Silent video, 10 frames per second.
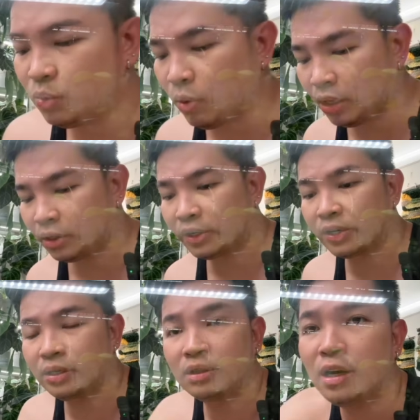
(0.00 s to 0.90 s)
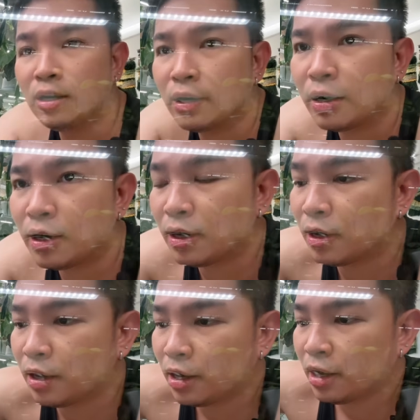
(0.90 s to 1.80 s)
water container.
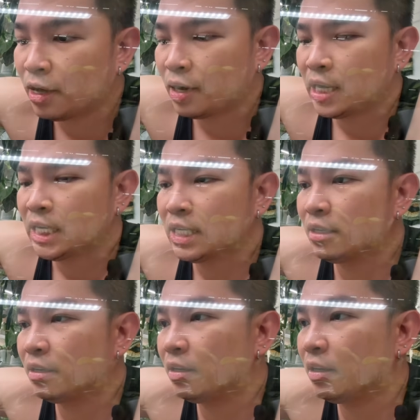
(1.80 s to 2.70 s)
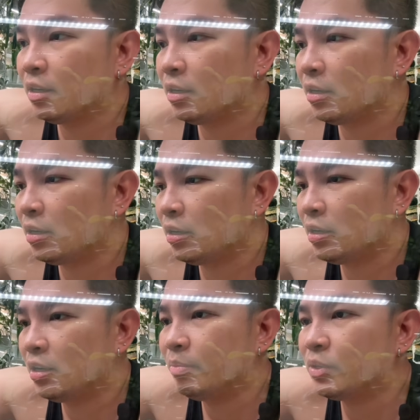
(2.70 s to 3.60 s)

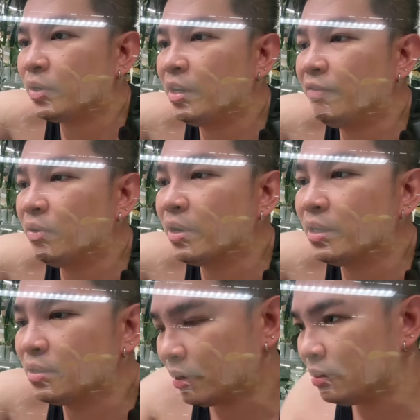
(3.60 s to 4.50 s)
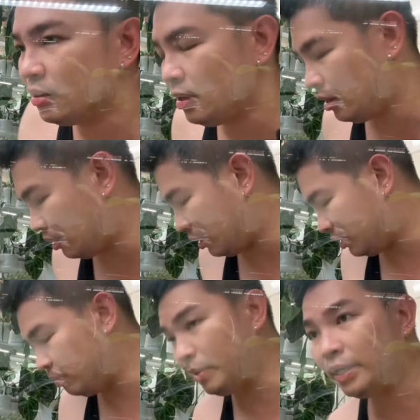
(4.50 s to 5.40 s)
I'm sorry if you guys aren't seeing
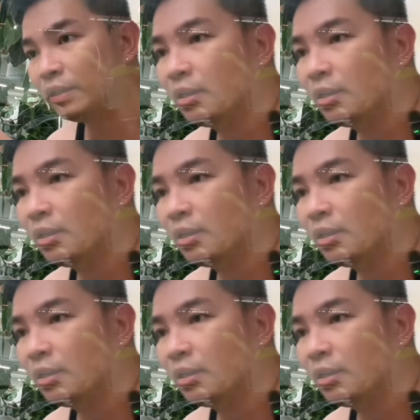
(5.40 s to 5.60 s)
this, but